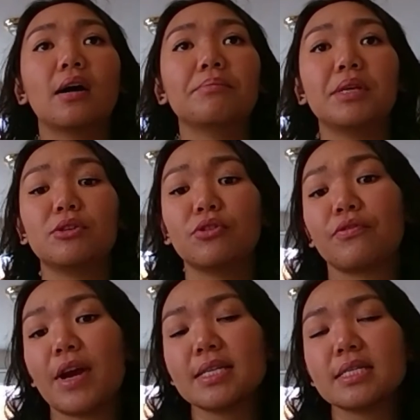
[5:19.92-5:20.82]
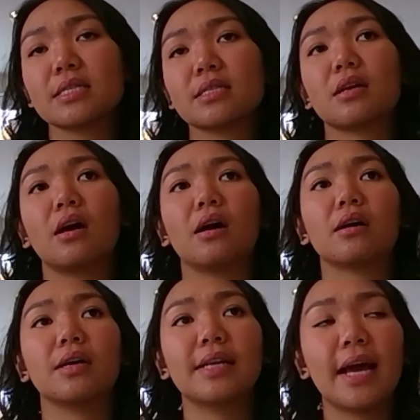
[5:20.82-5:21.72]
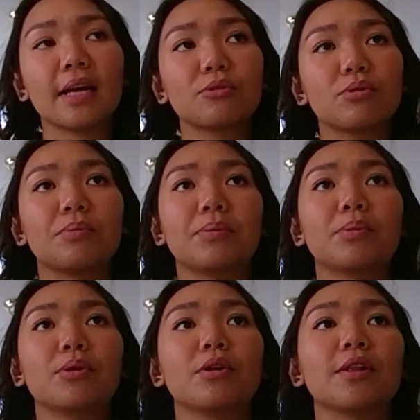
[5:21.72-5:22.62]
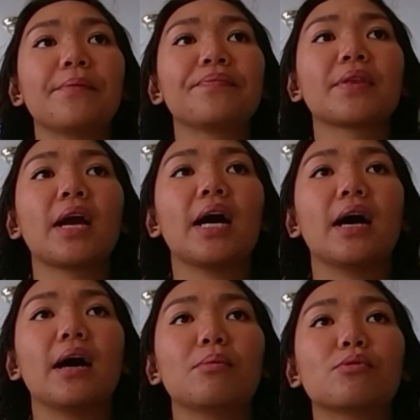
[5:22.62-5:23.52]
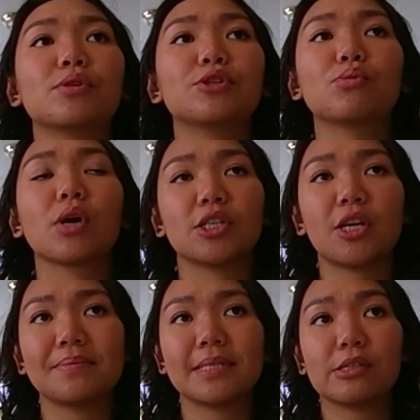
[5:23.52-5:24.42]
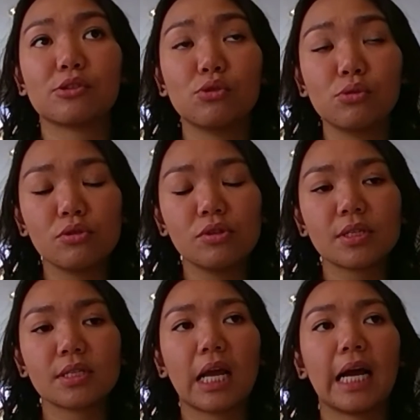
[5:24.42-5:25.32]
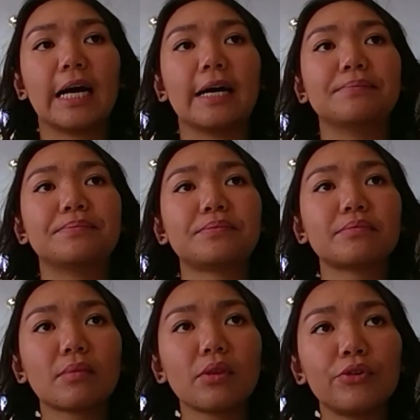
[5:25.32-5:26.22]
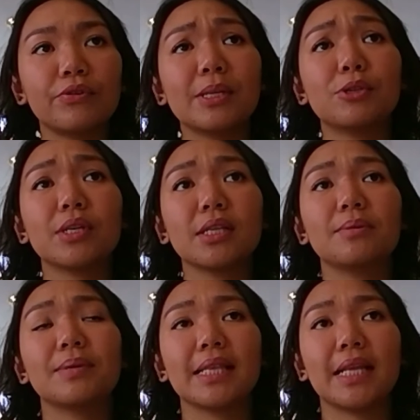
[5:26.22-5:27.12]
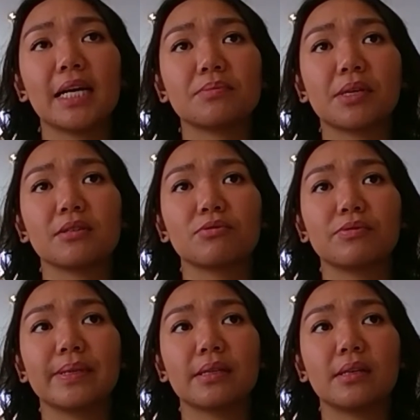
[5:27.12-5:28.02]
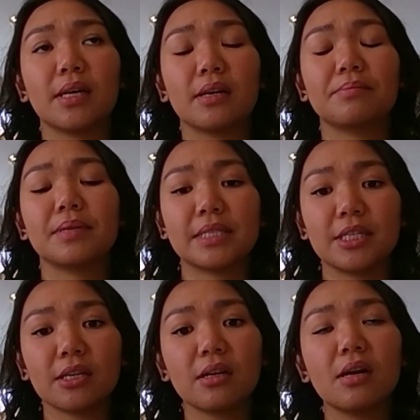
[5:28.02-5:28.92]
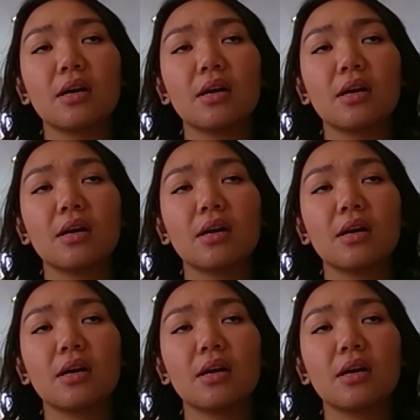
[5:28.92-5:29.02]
meet new friends, connect with people. We do workshops at schools. We've been doing a little bit less because we've been getting busier